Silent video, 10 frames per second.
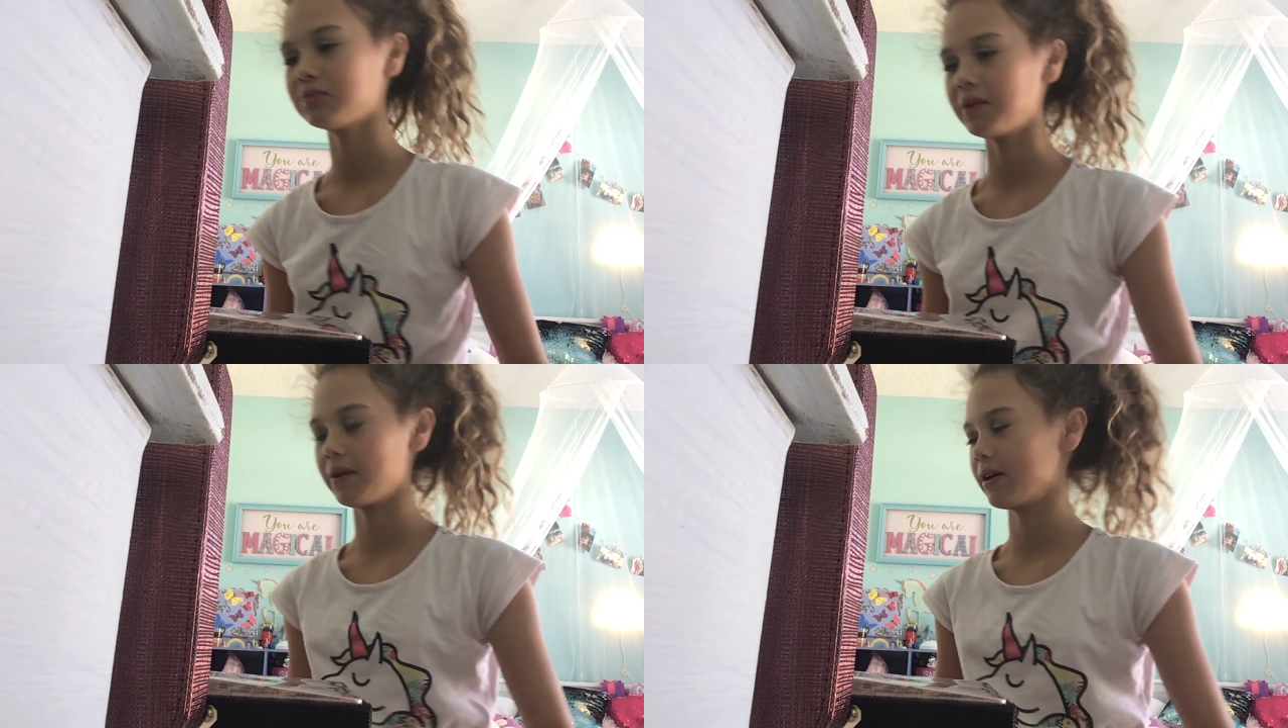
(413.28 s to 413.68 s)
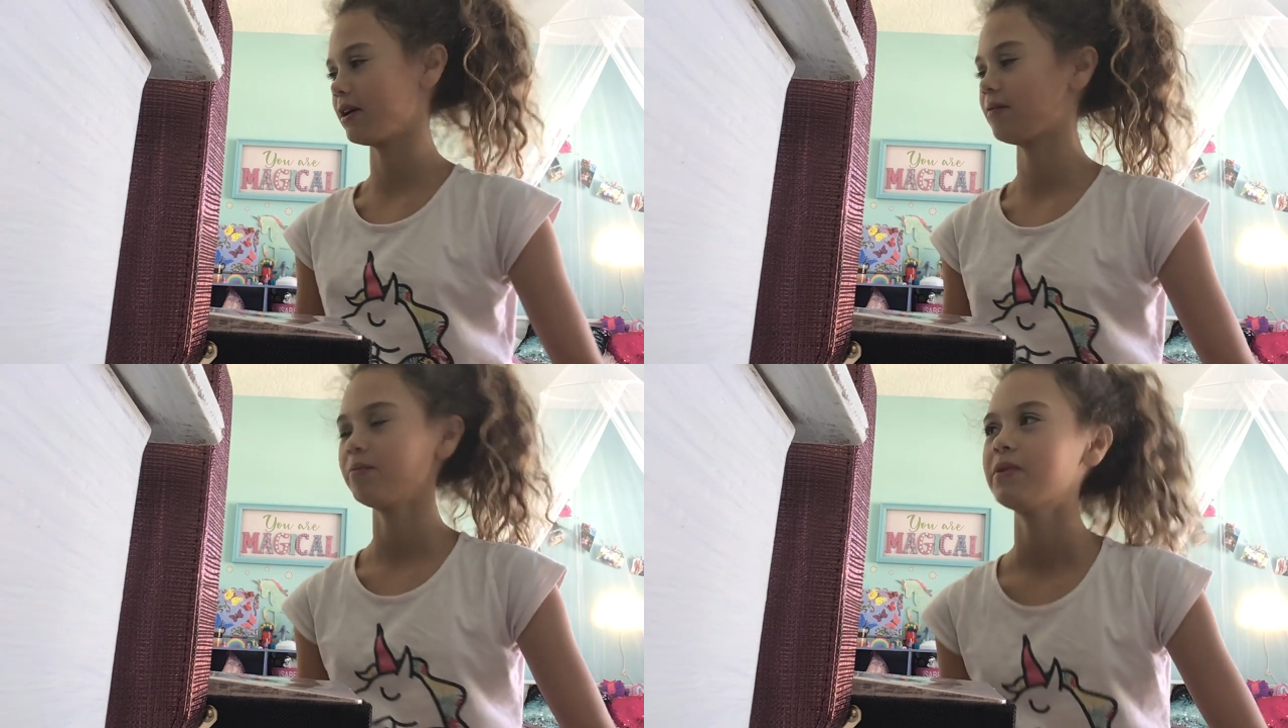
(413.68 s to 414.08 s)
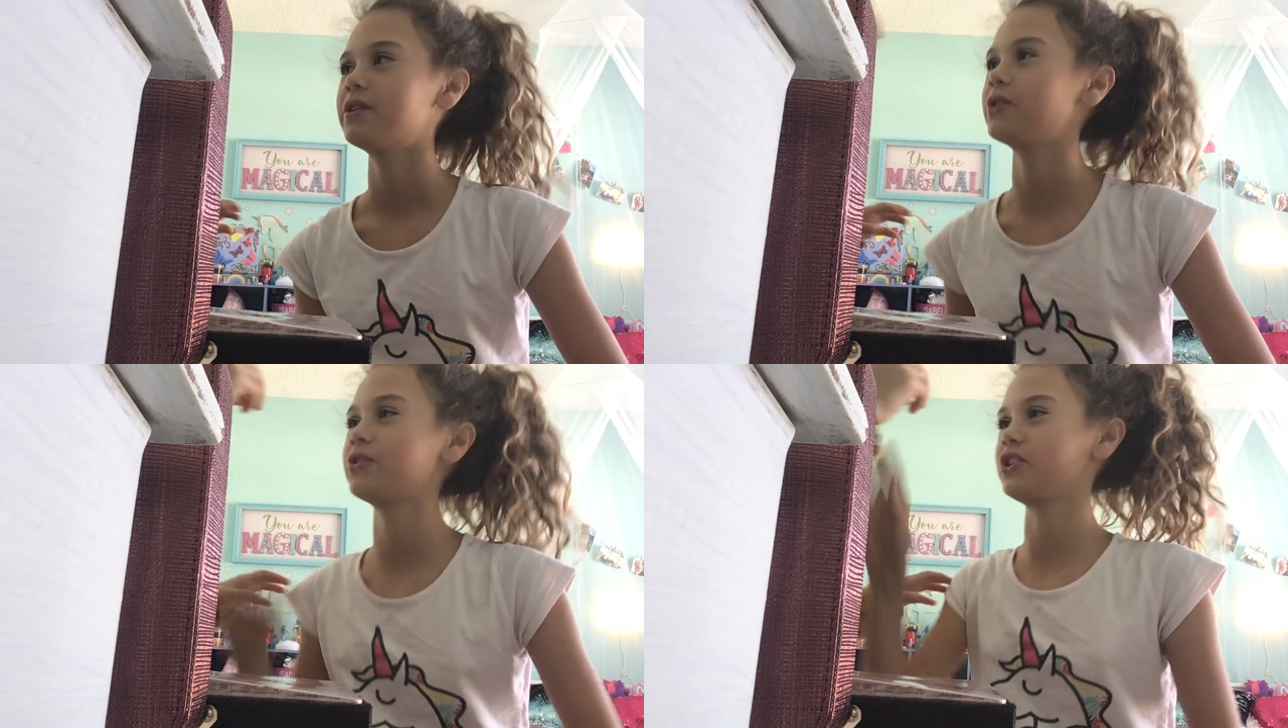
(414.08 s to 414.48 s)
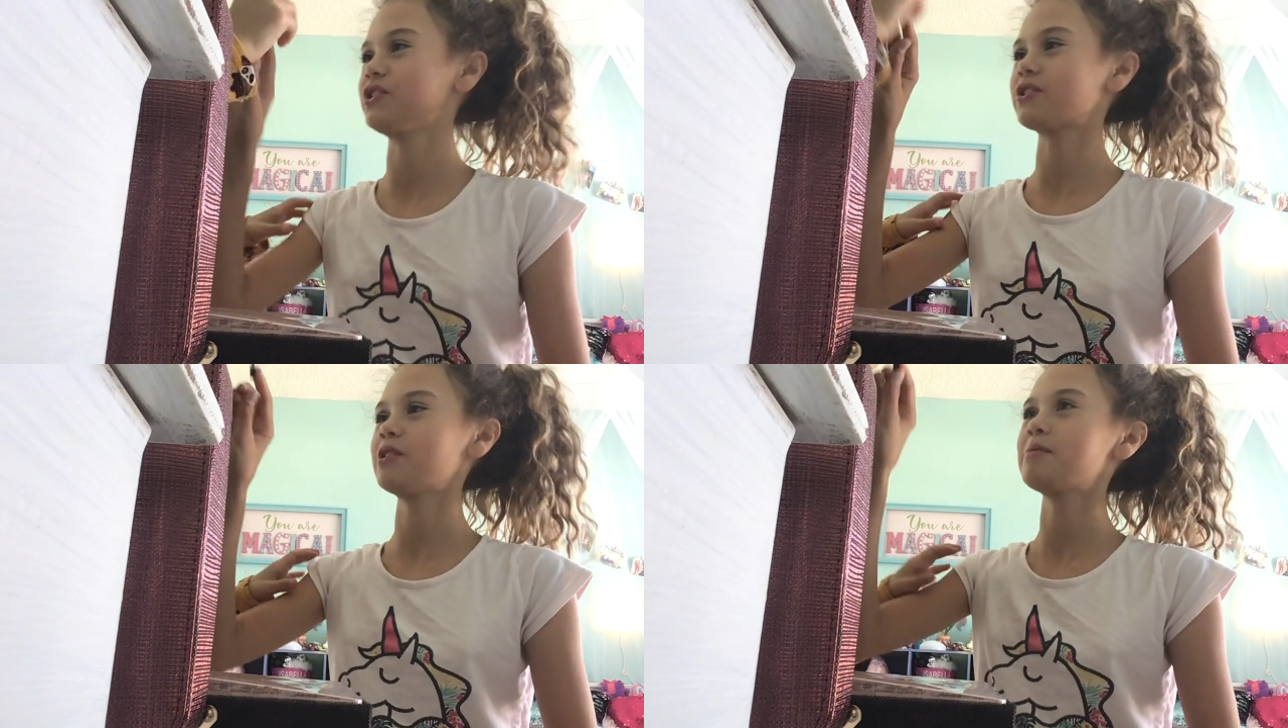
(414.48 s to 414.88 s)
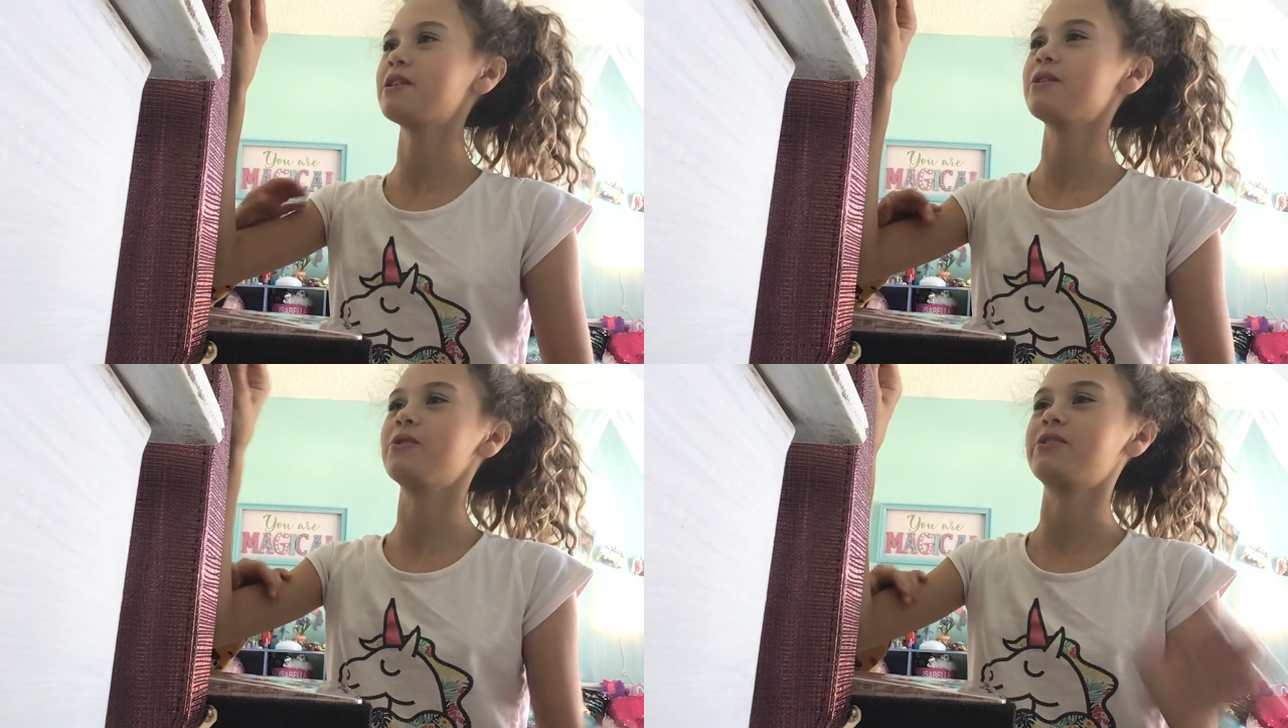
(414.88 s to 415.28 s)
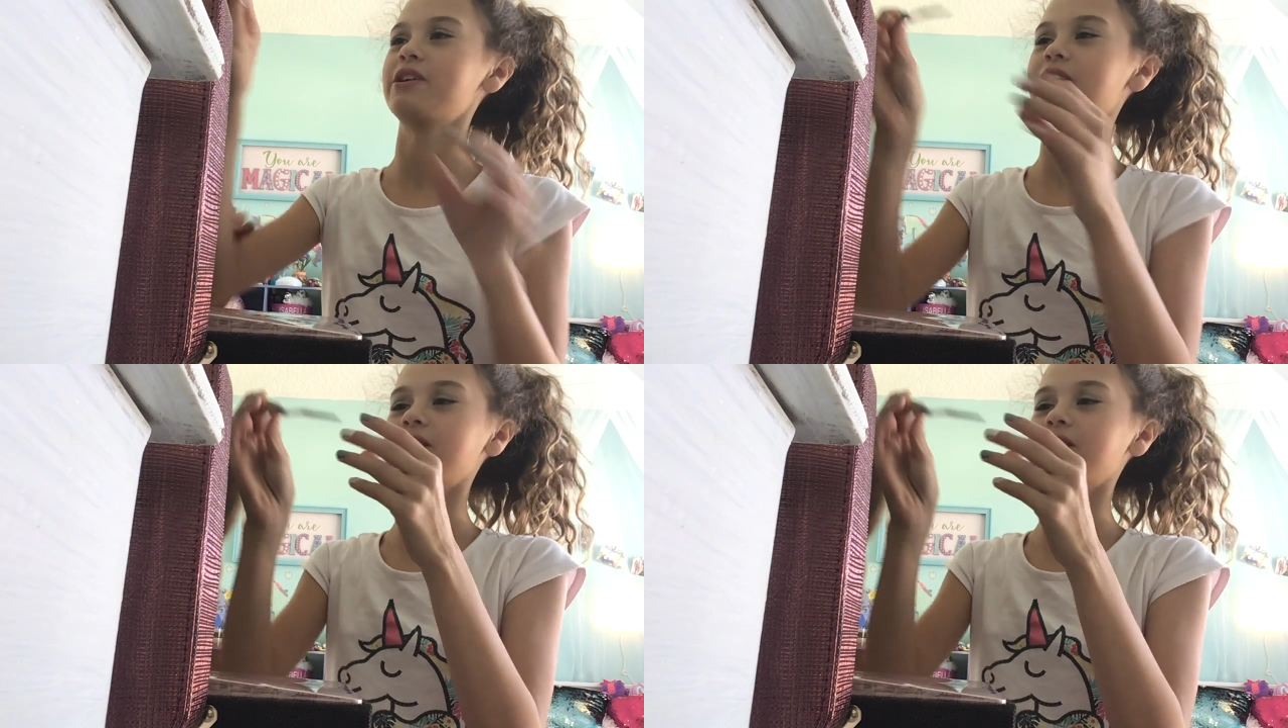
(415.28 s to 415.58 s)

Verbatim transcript: Alright, so she's going to be using. I